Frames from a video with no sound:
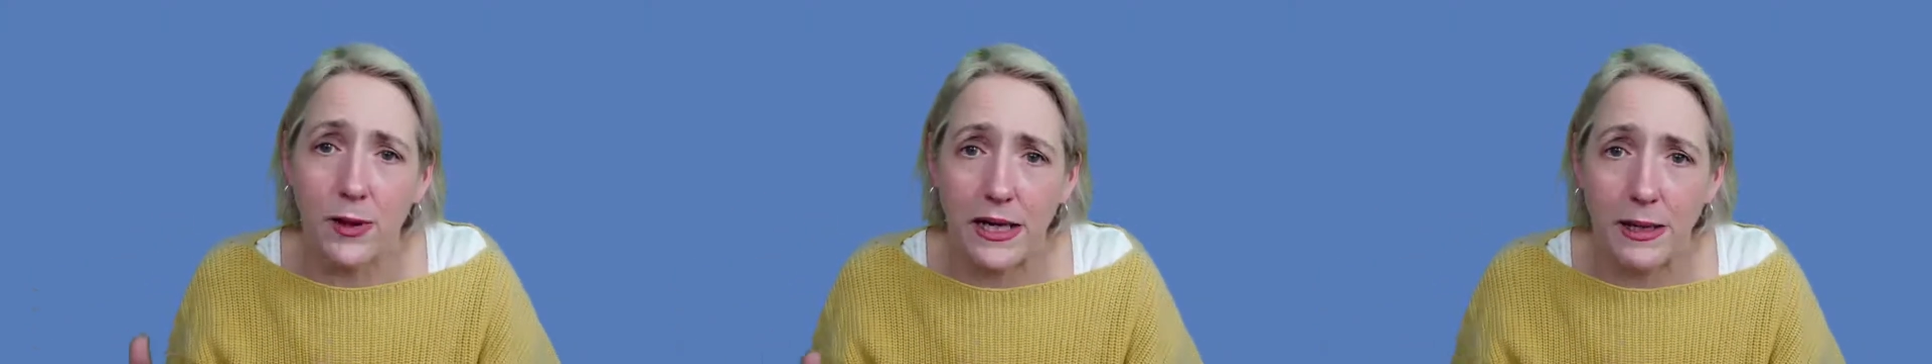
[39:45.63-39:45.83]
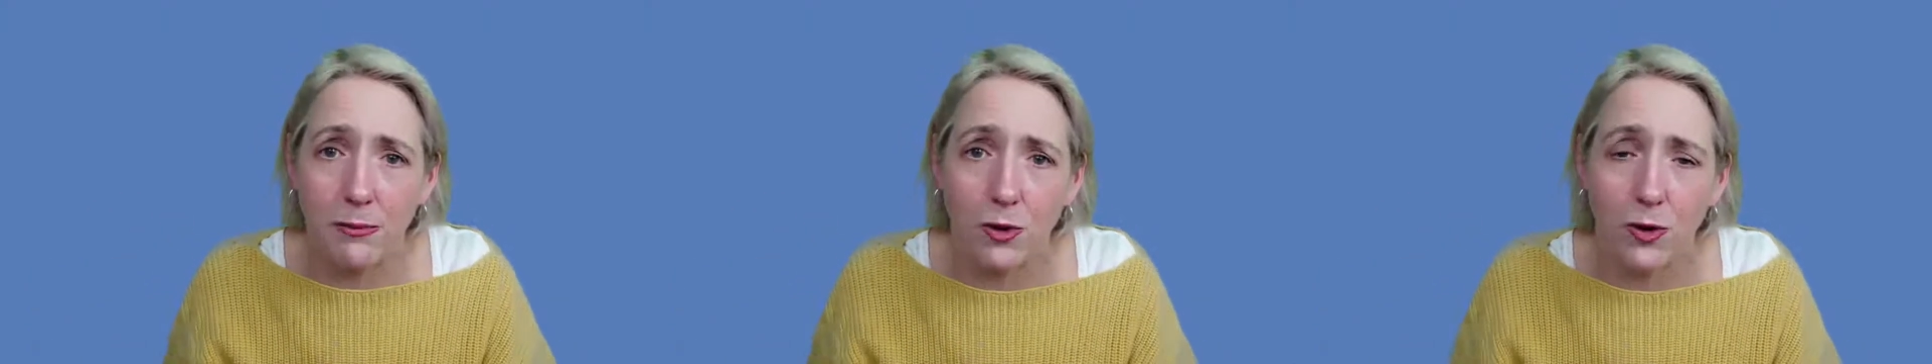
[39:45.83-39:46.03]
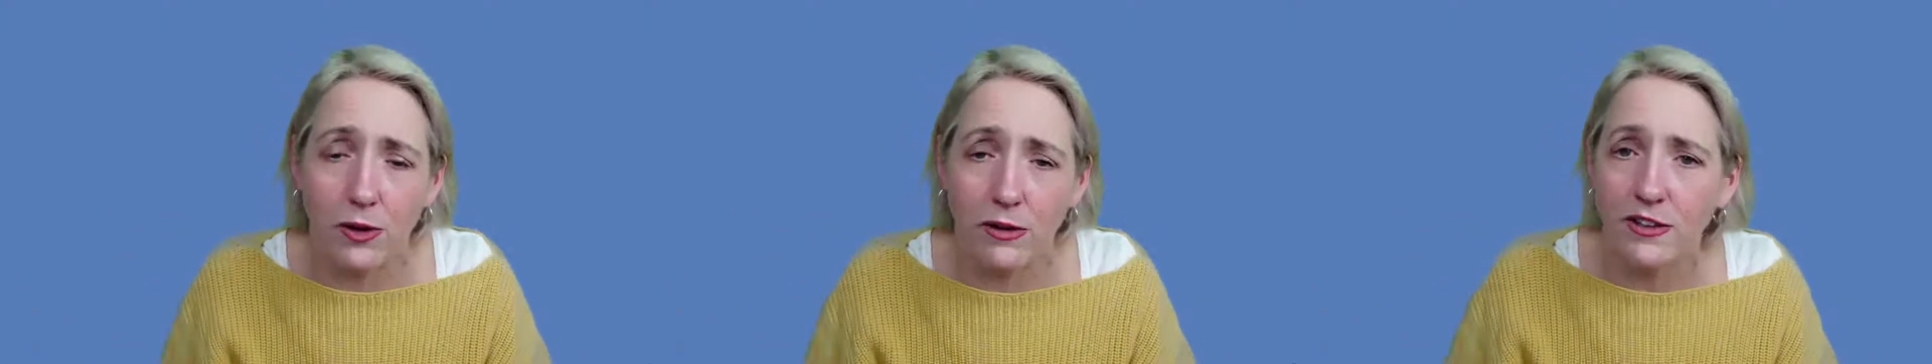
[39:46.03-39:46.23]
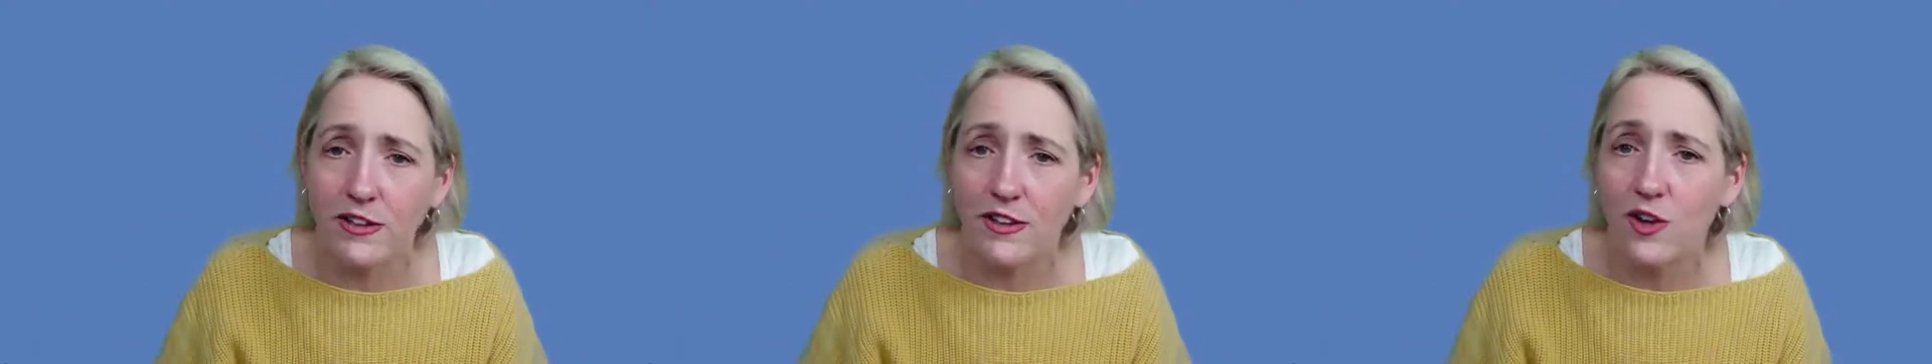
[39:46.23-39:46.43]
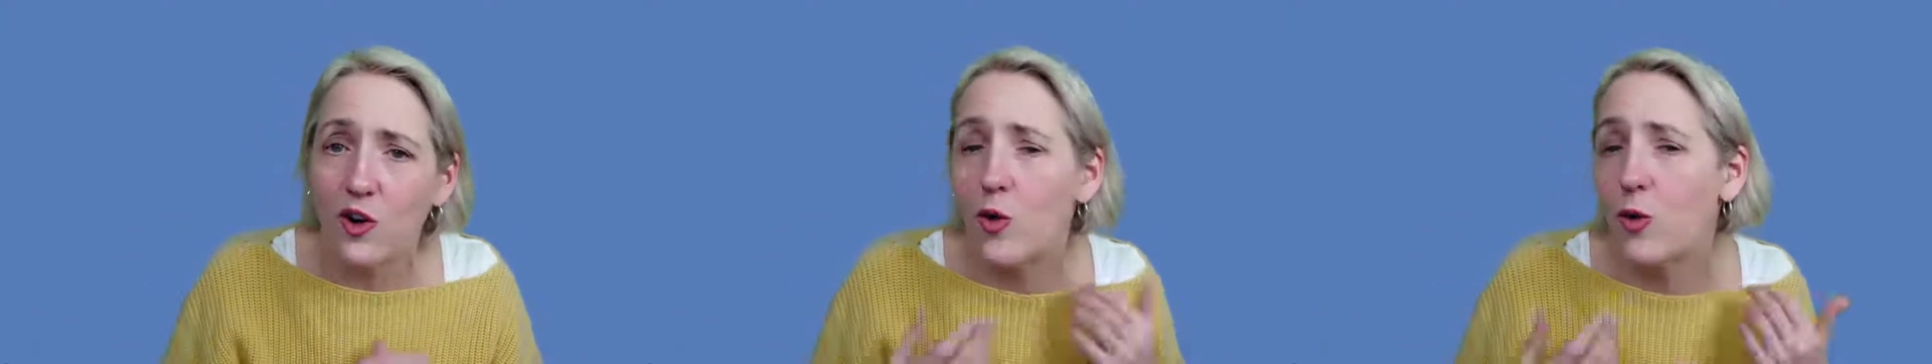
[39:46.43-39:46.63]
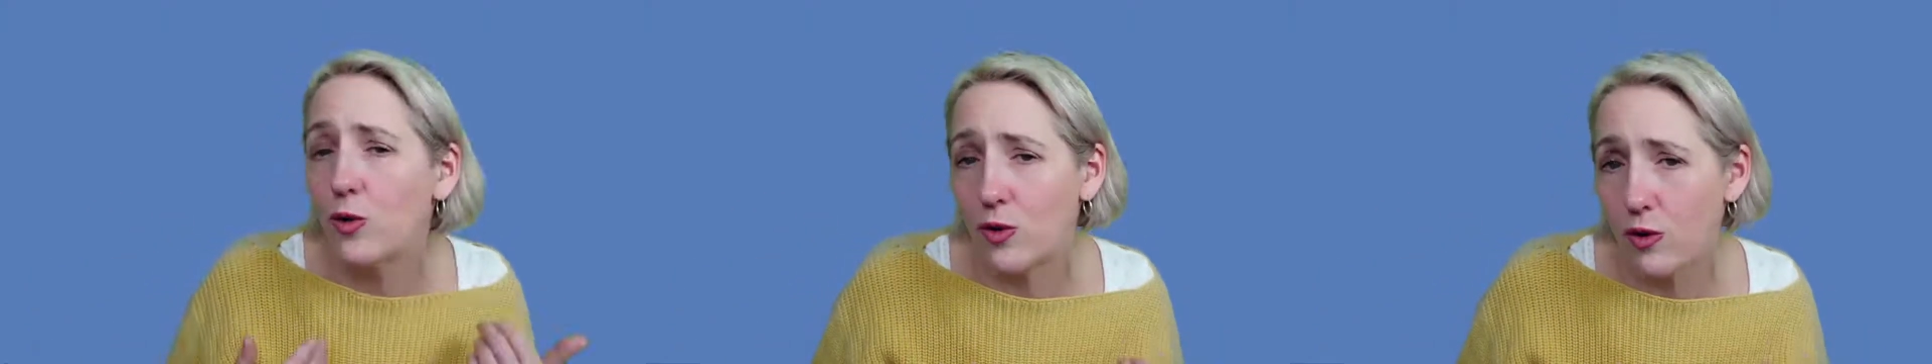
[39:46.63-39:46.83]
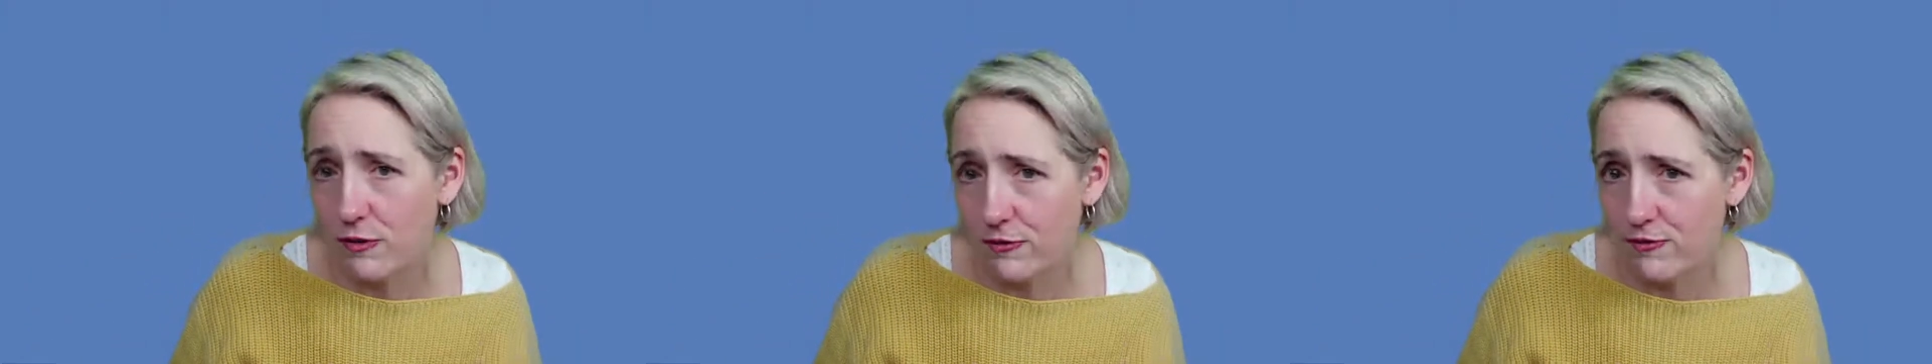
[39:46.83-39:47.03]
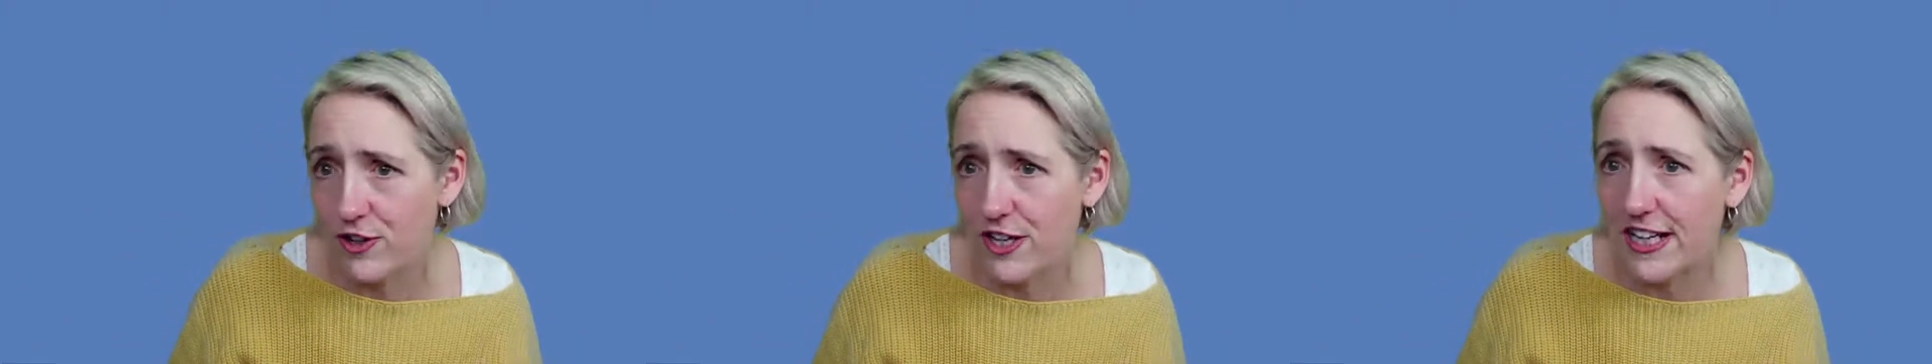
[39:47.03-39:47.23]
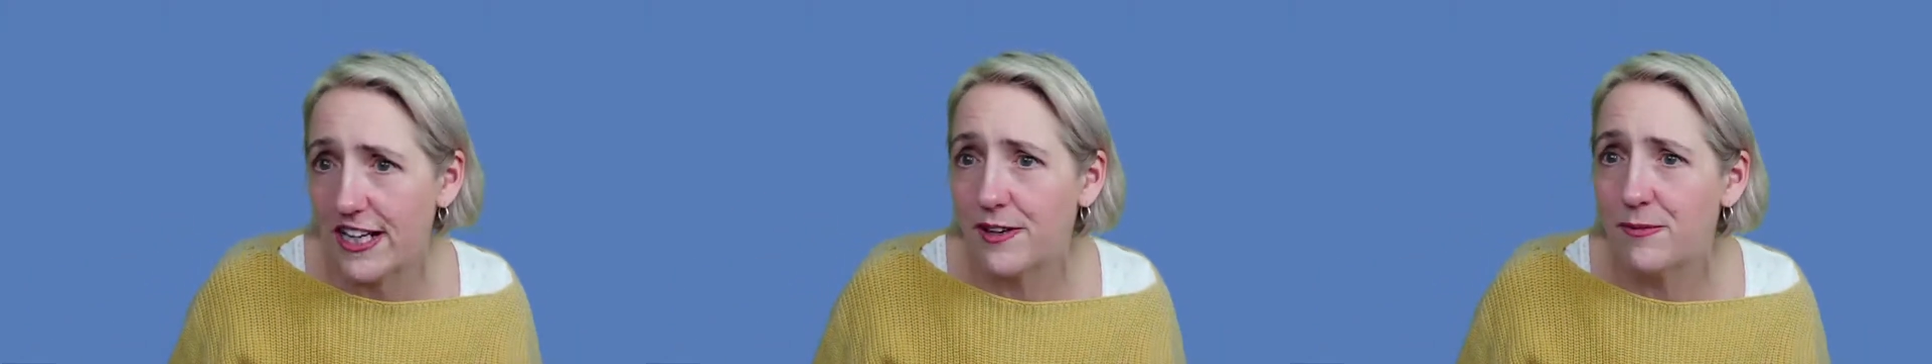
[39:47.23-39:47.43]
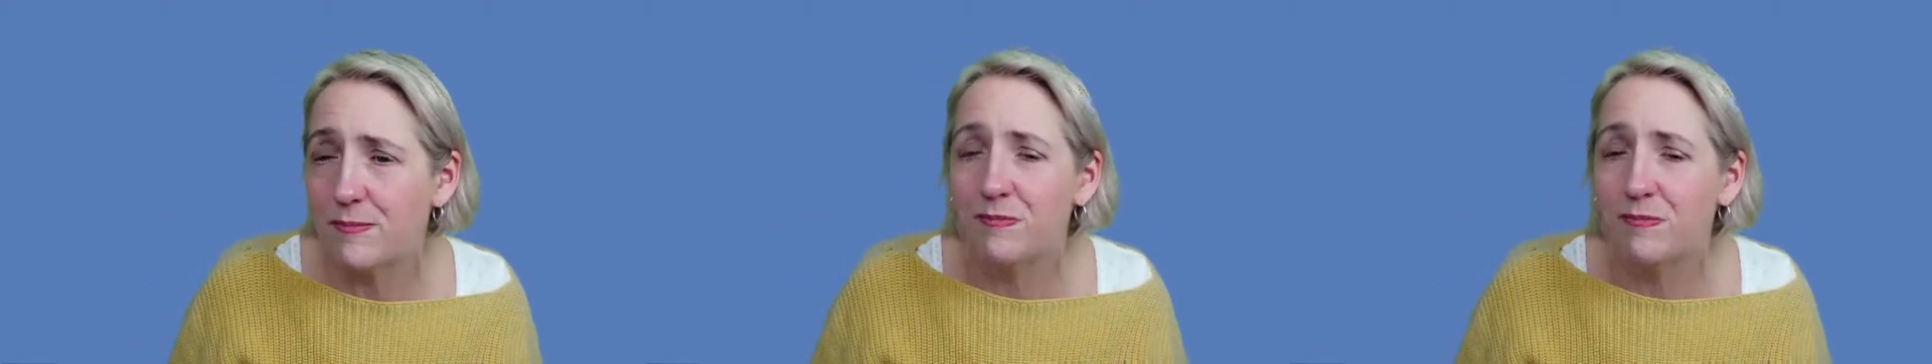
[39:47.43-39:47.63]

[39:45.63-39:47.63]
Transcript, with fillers: anymore or not free.